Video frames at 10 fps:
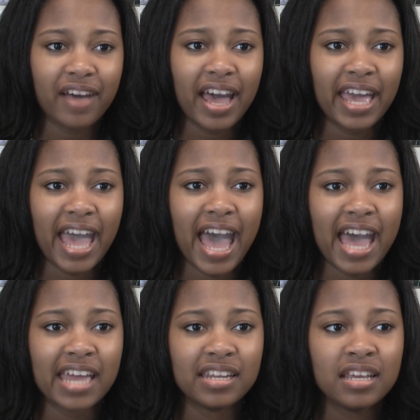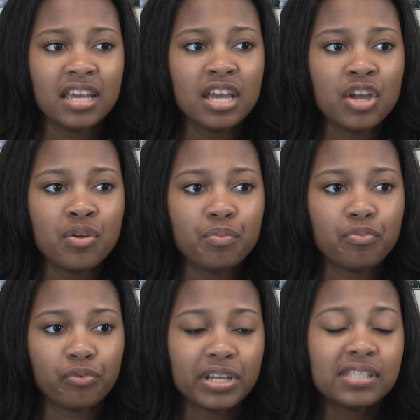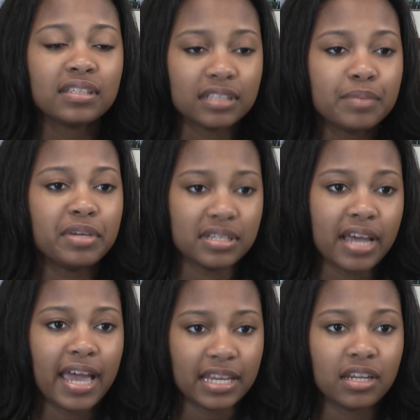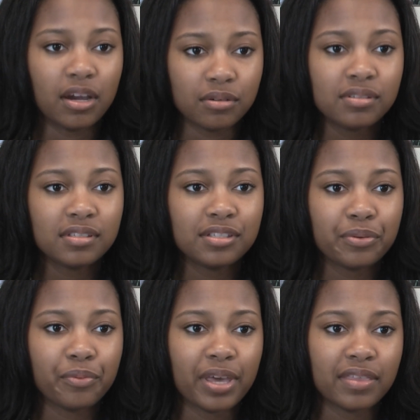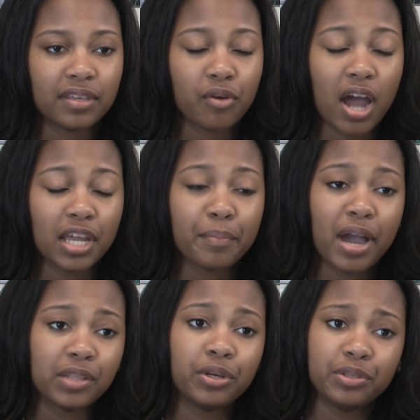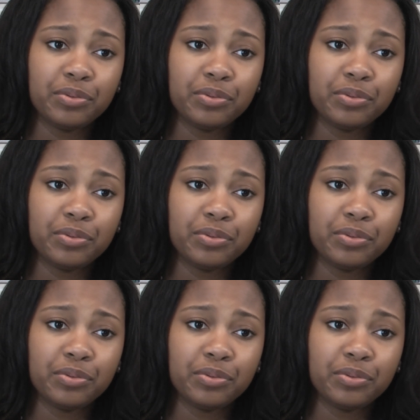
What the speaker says: I had recently been diagnosed with chronic myeloid